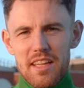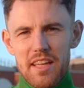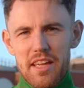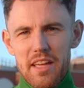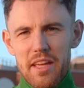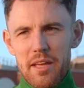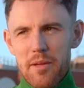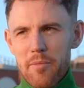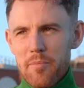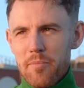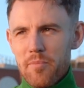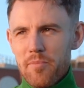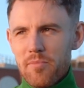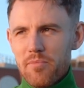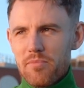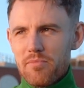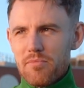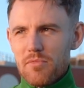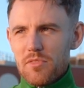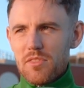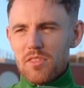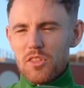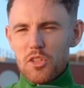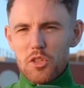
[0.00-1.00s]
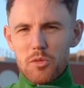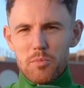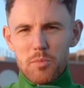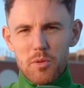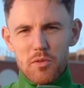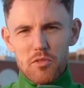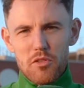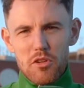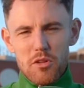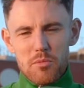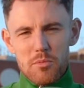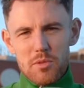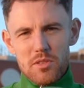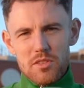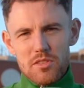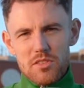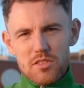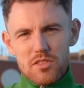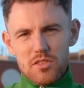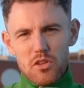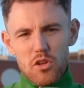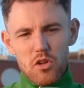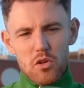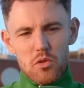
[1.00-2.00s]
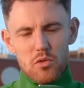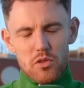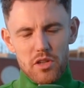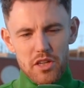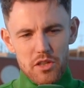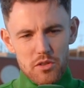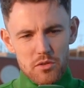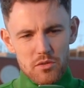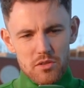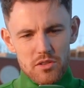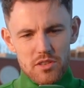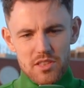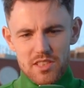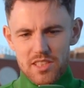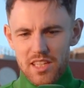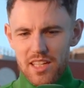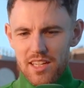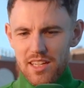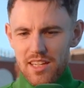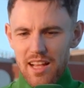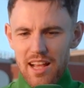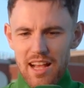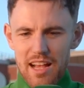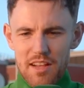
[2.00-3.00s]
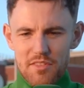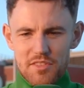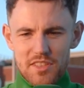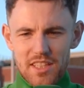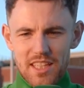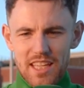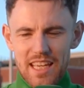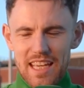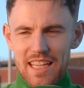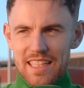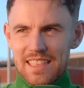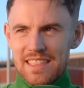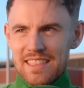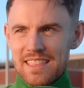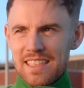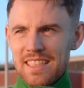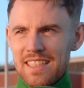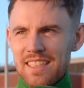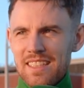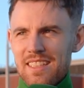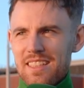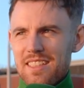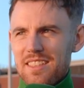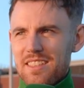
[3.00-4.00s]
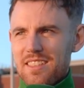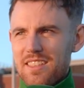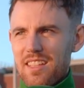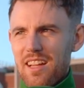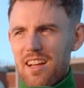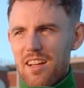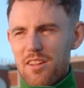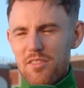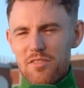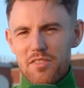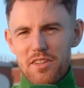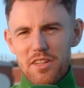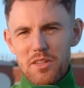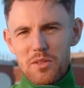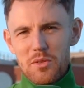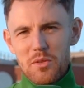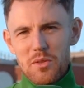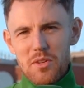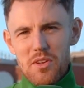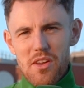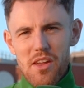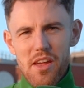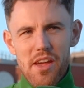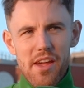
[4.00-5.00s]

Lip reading: Good performance all round. The centre halves again, Starfelt.